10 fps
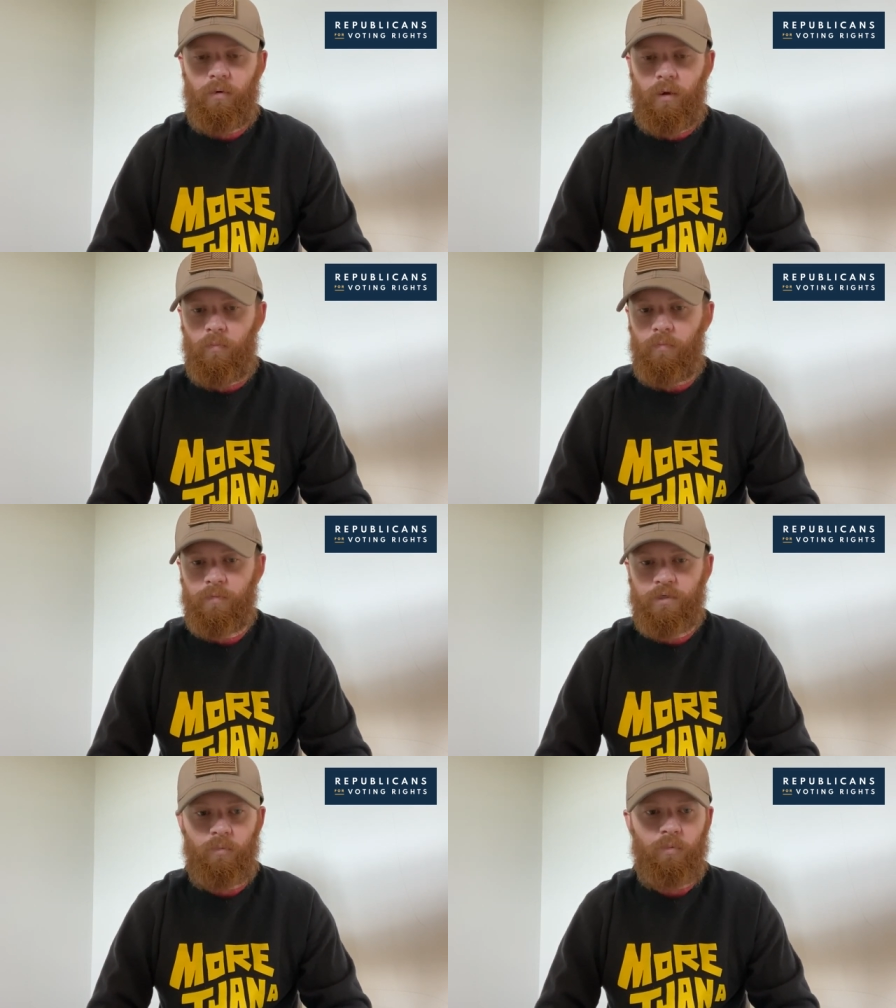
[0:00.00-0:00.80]
i'm
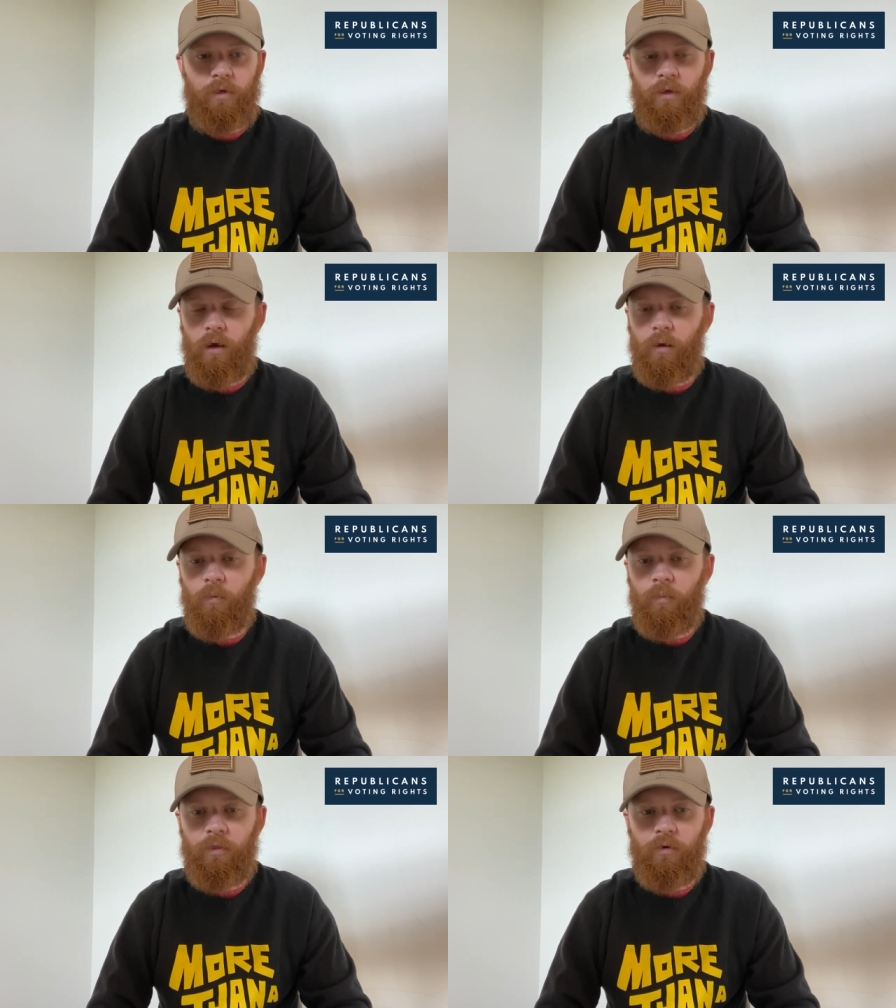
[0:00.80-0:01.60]
still pretty
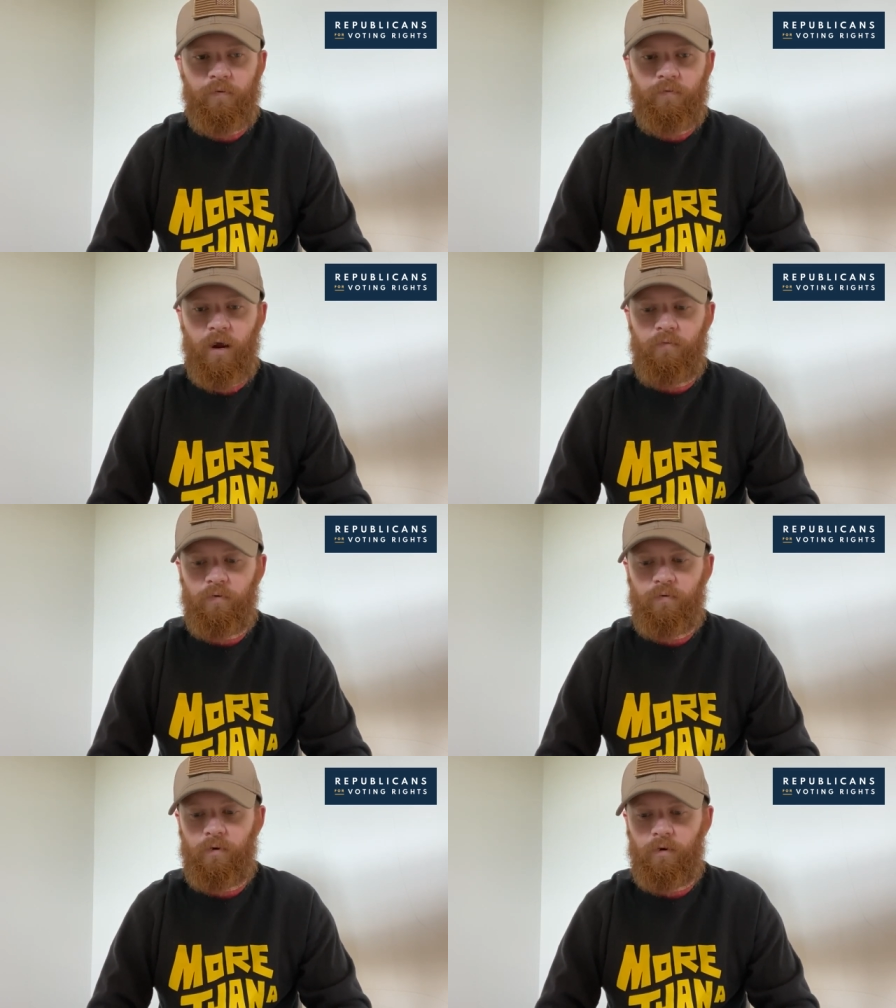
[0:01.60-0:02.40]
young maybe 35
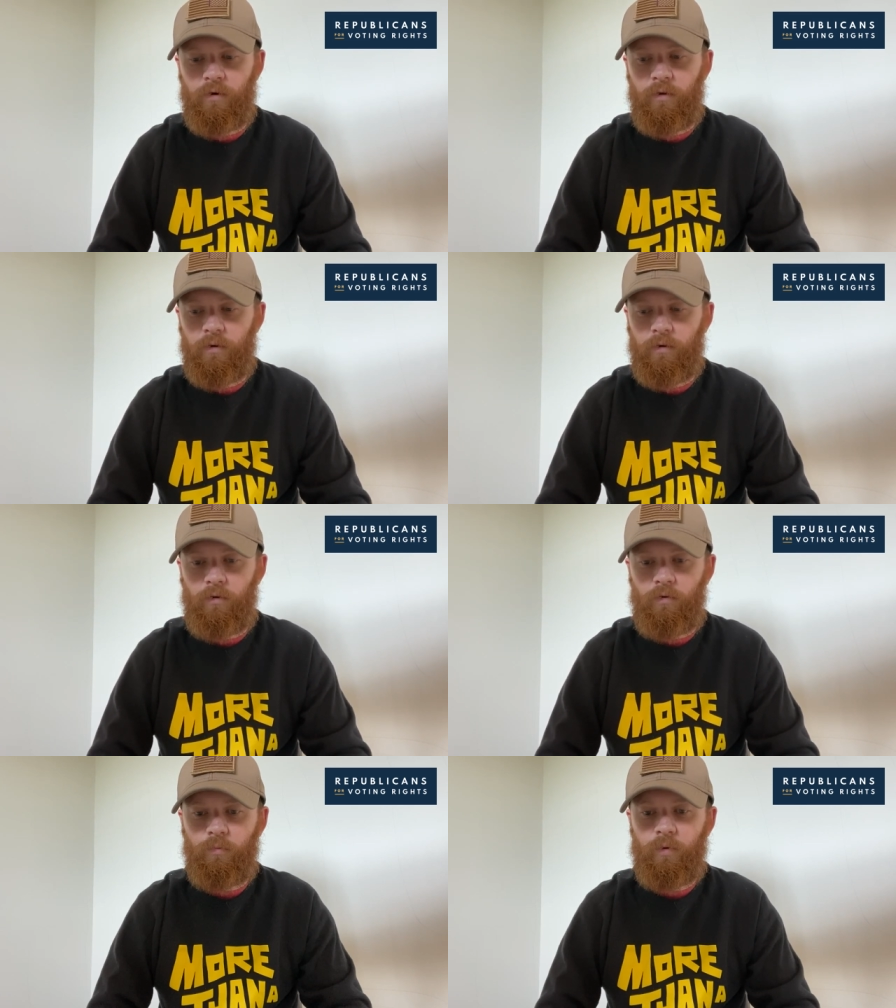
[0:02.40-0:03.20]
this year and you
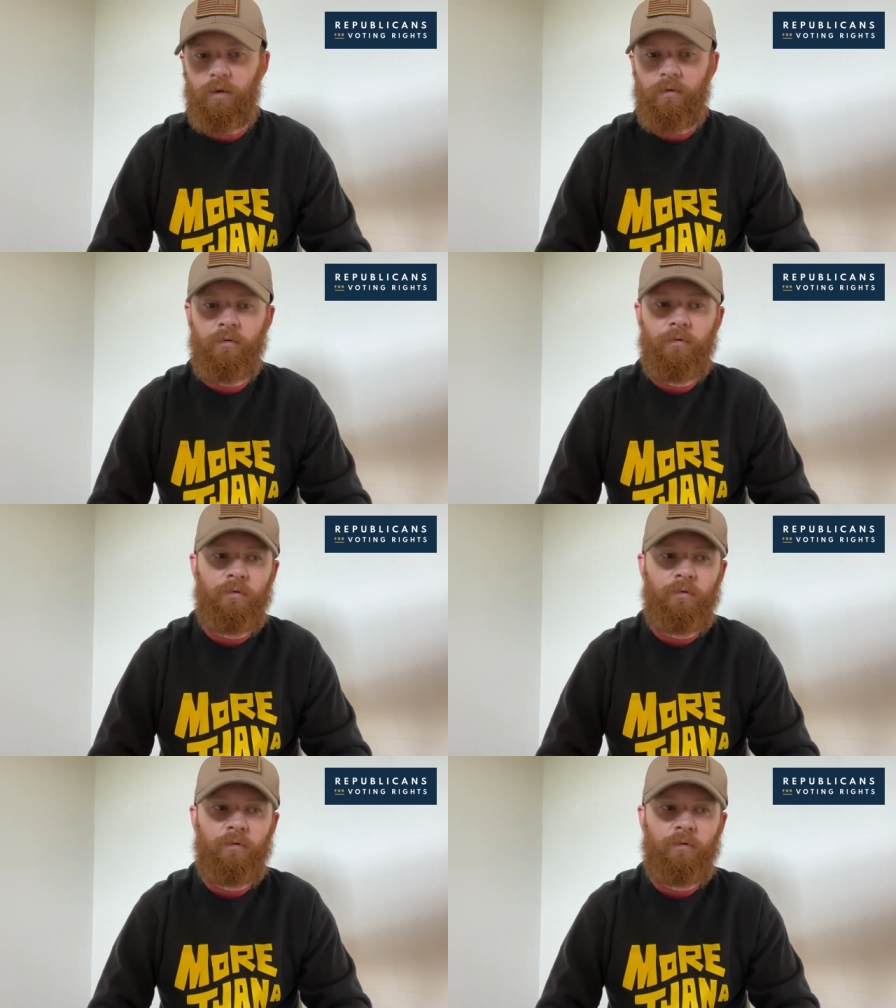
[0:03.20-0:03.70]
know you read